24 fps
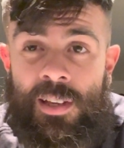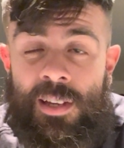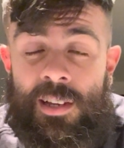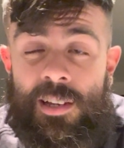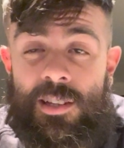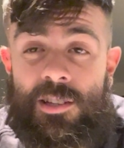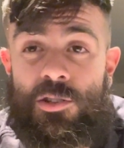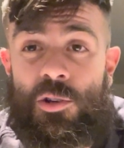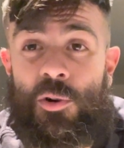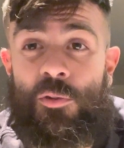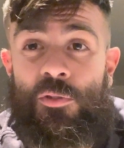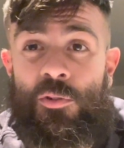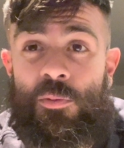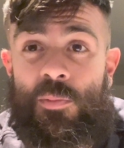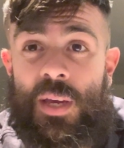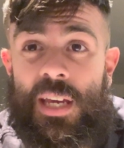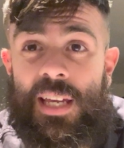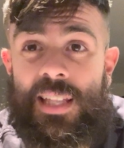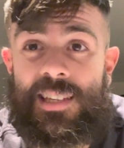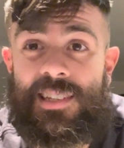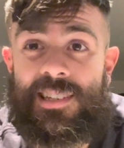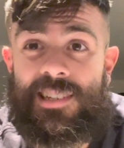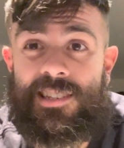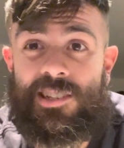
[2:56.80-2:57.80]
So for me,
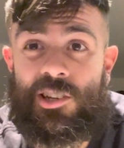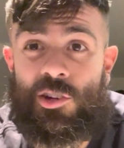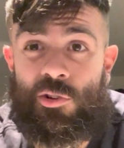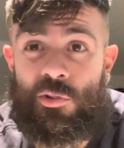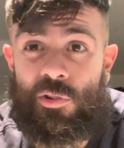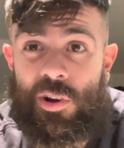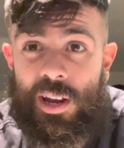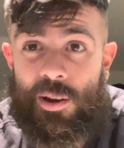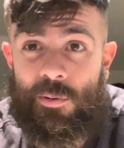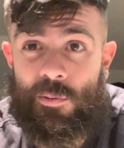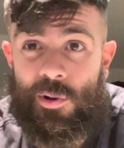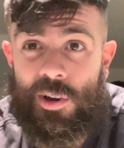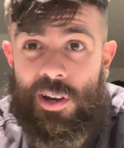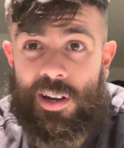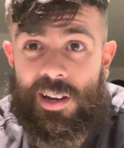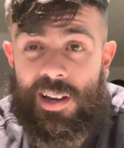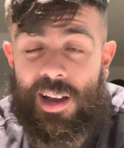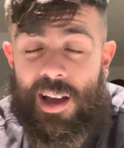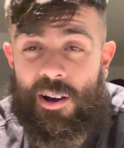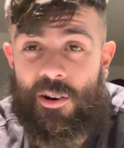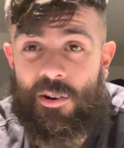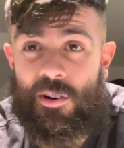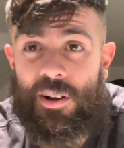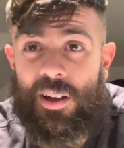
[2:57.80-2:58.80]
this is a great
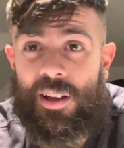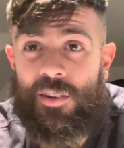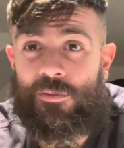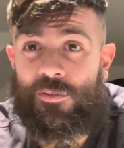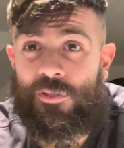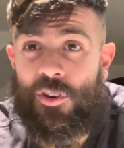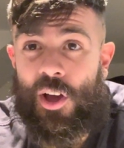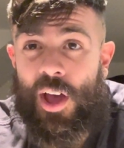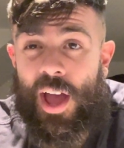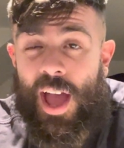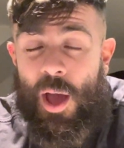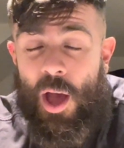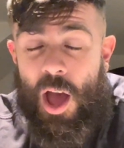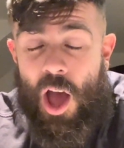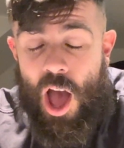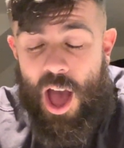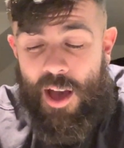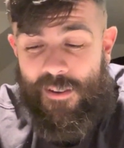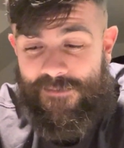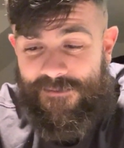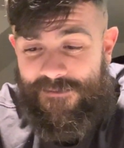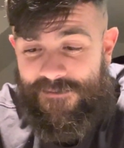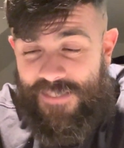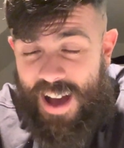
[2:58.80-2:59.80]
workout for
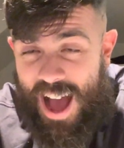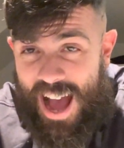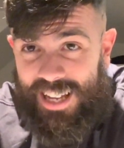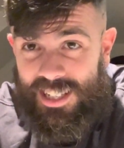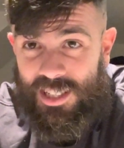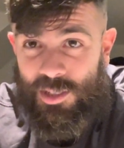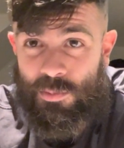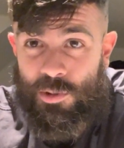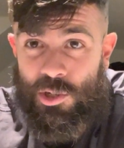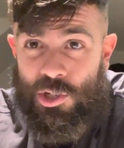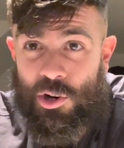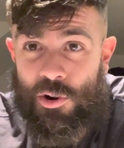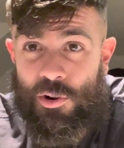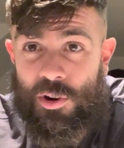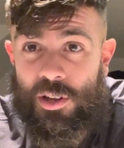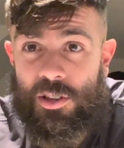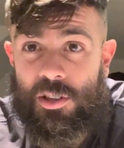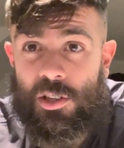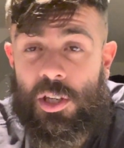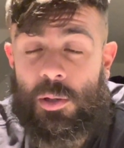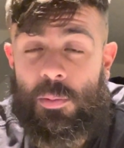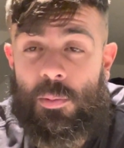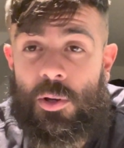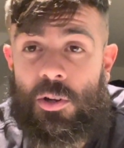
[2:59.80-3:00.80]
a vast majority of
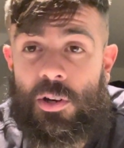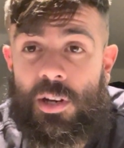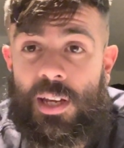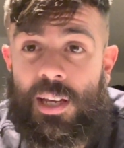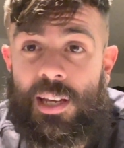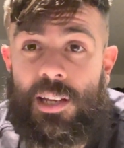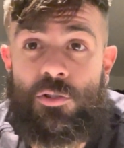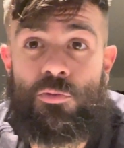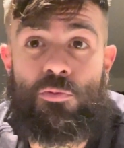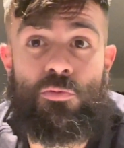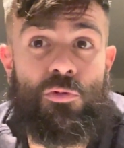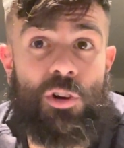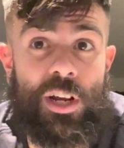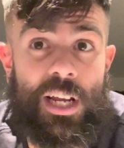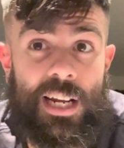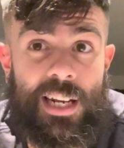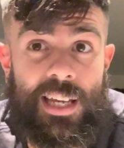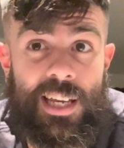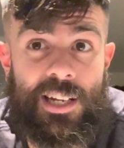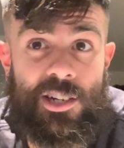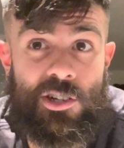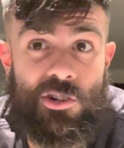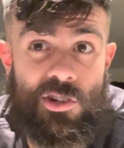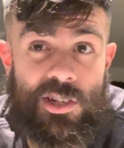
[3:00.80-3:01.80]
the community. It's
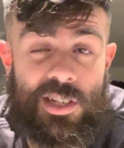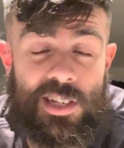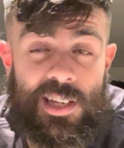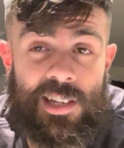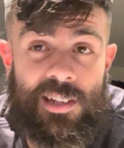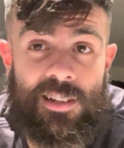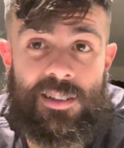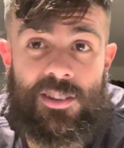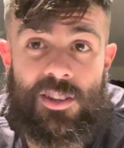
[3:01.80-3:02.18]
really interesting